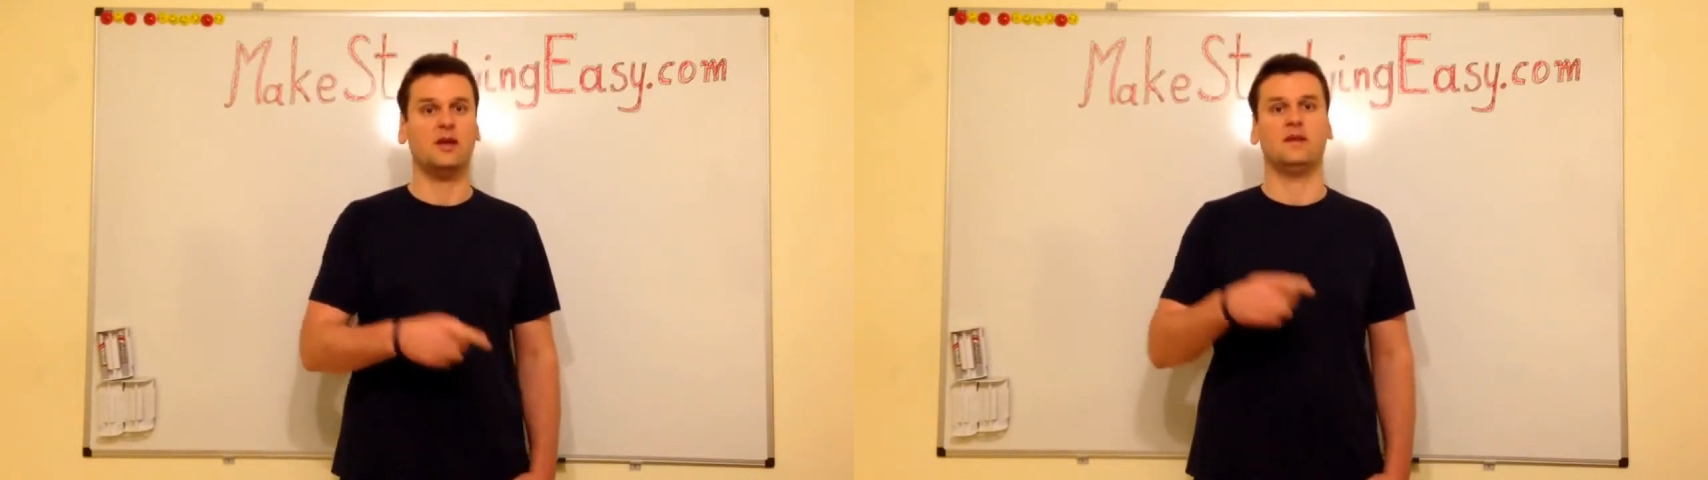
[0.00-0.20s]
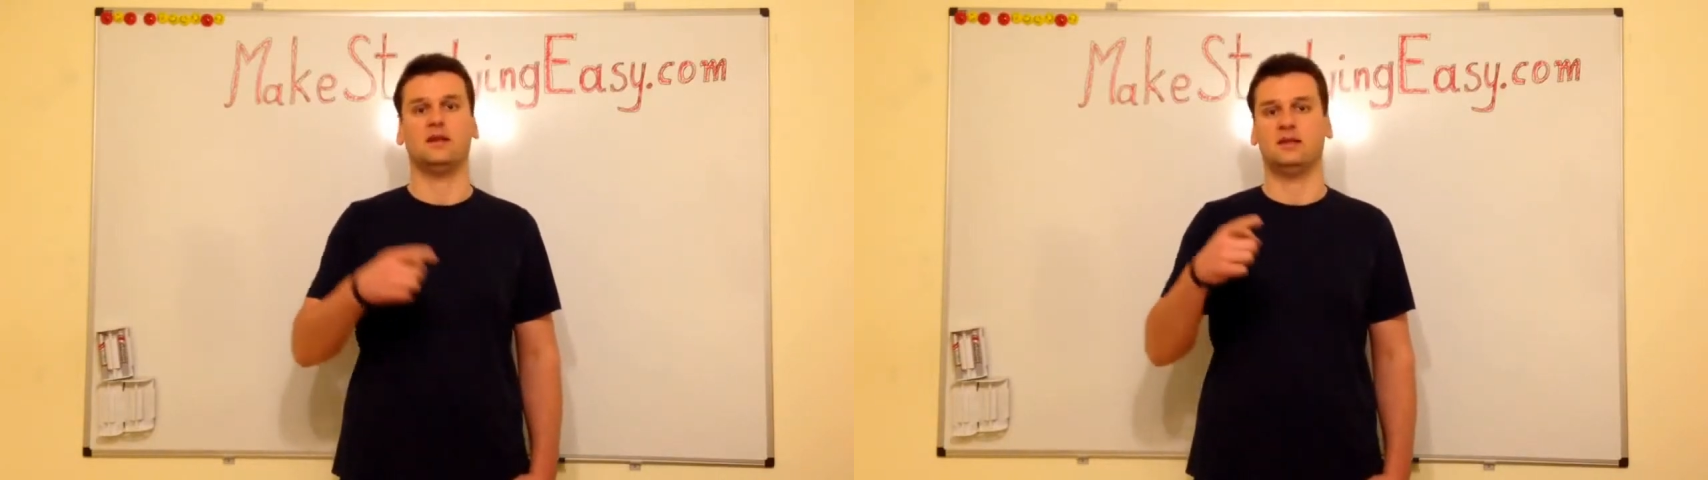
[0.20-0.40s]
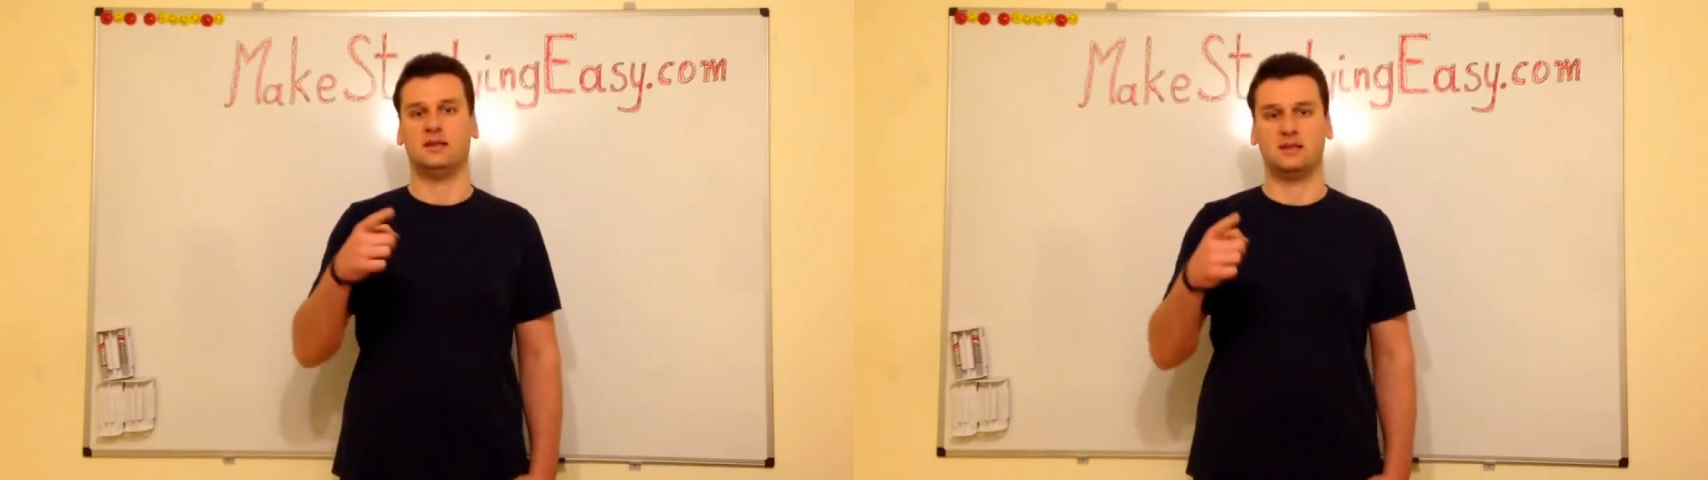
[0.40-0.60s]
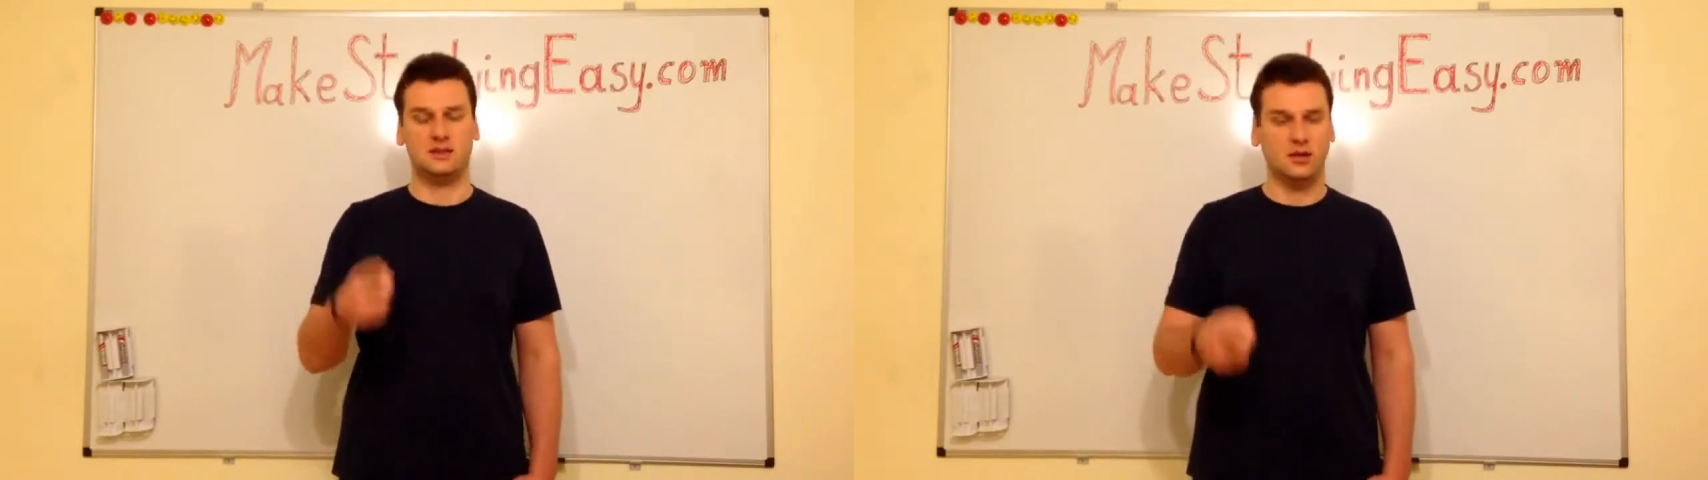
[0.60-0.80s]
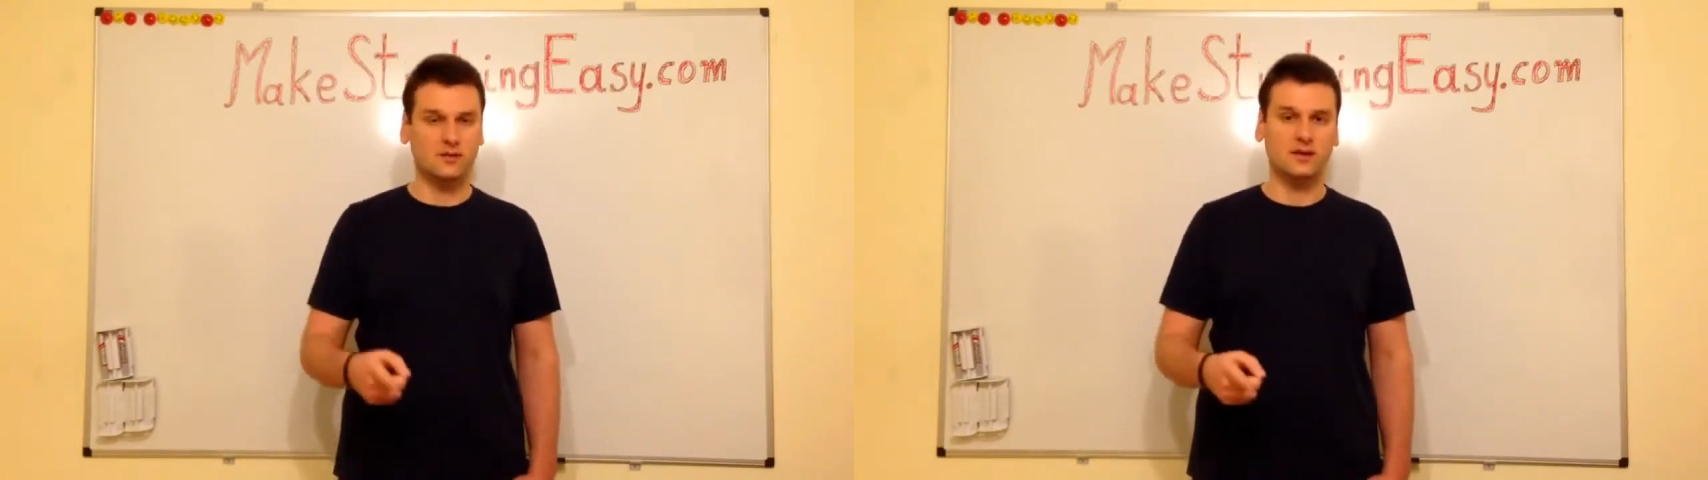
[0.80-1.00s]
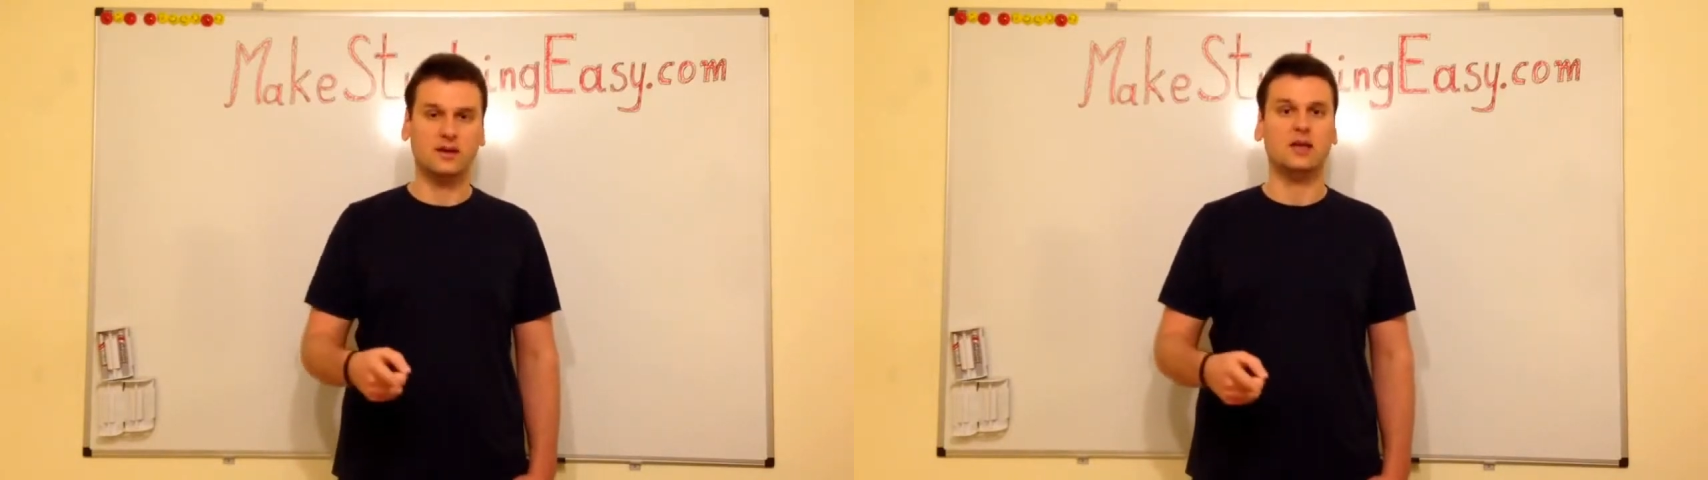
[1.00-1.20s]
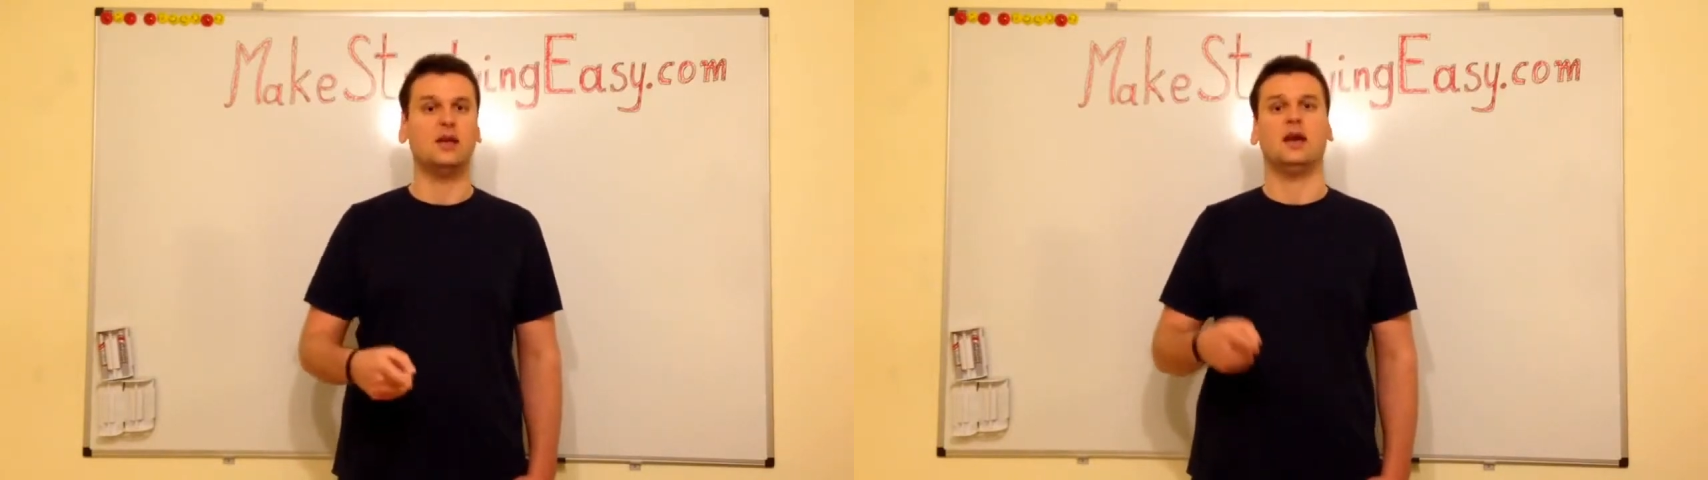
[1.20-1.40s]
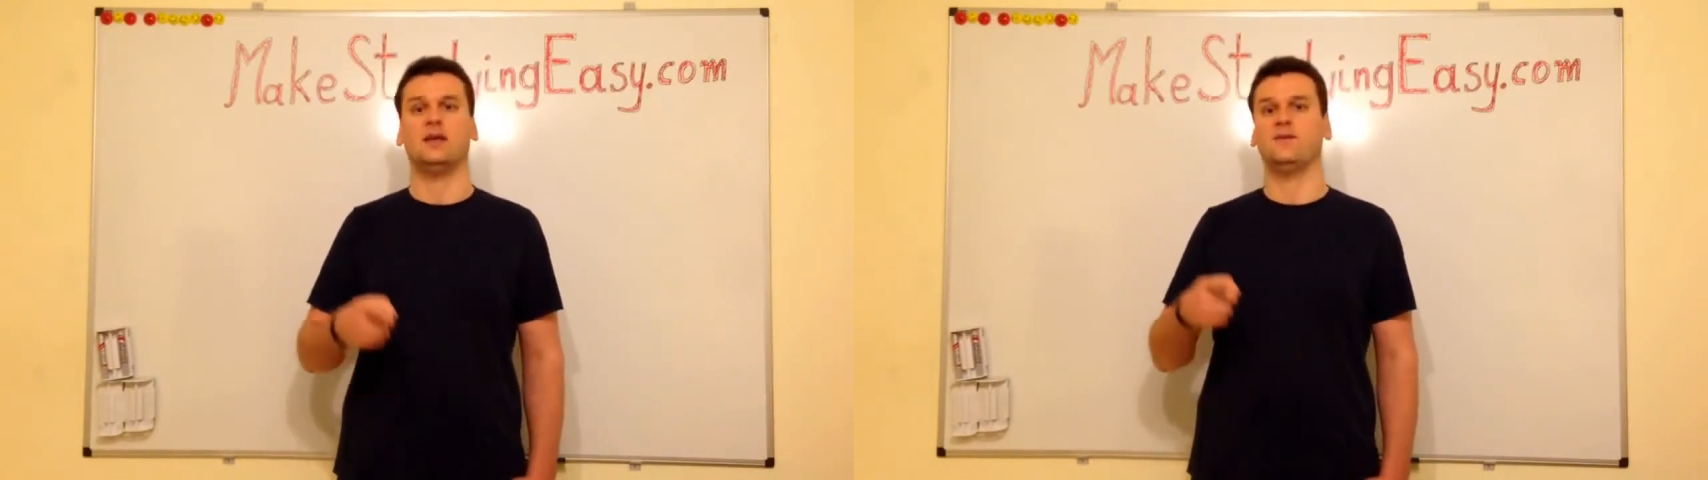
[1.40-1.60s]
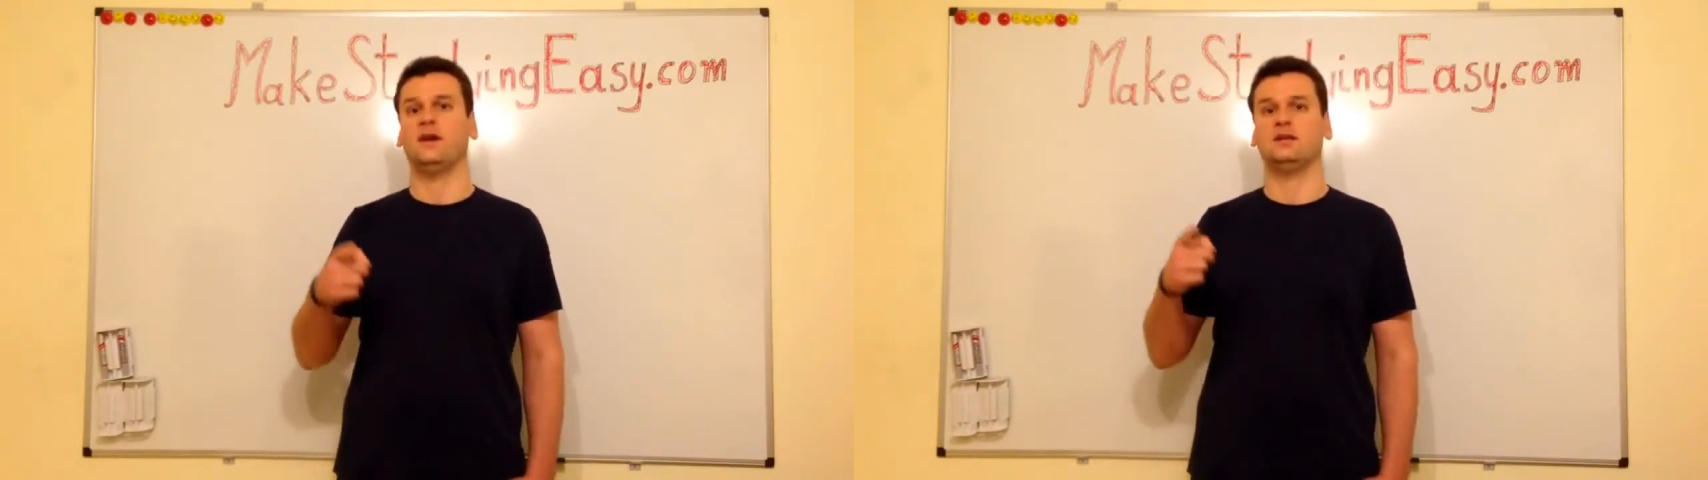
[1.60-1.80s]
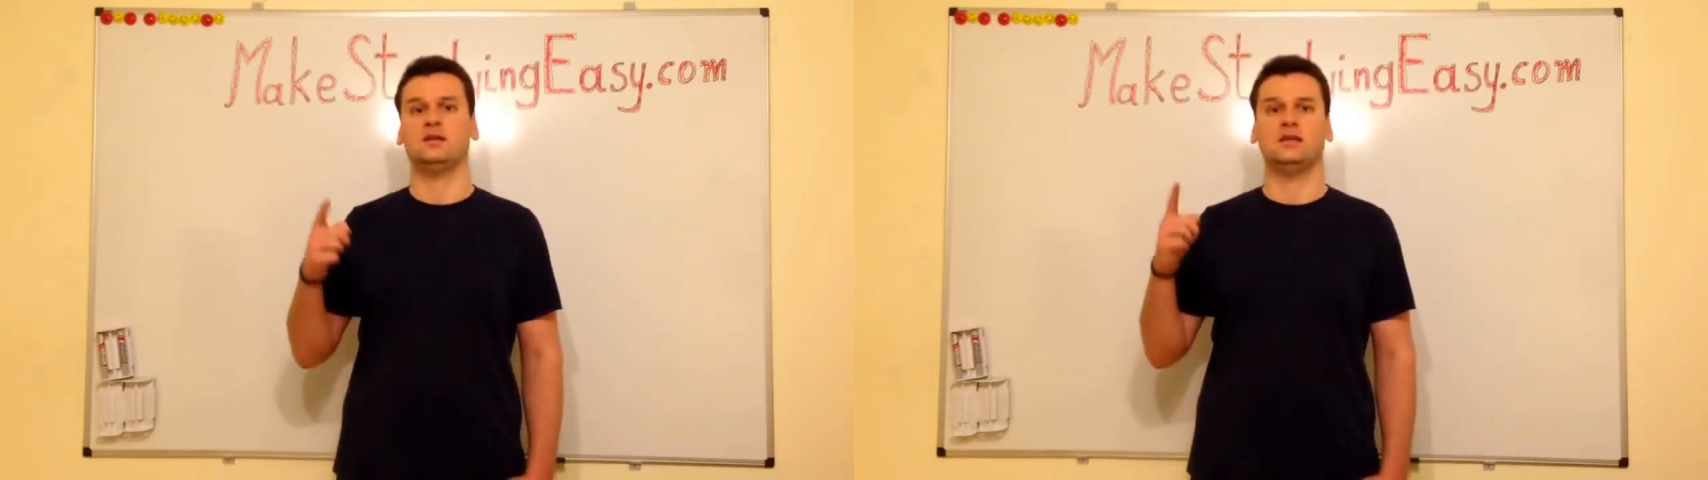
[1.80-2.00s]
then in solving, and
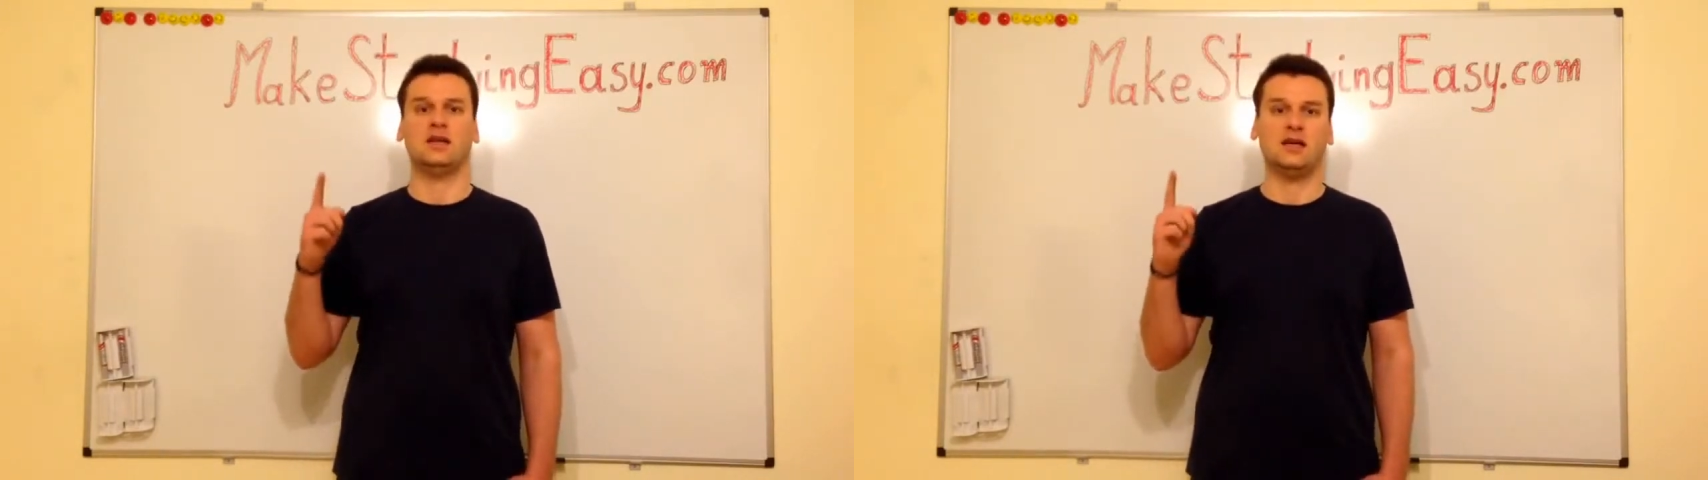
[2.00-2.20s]
finally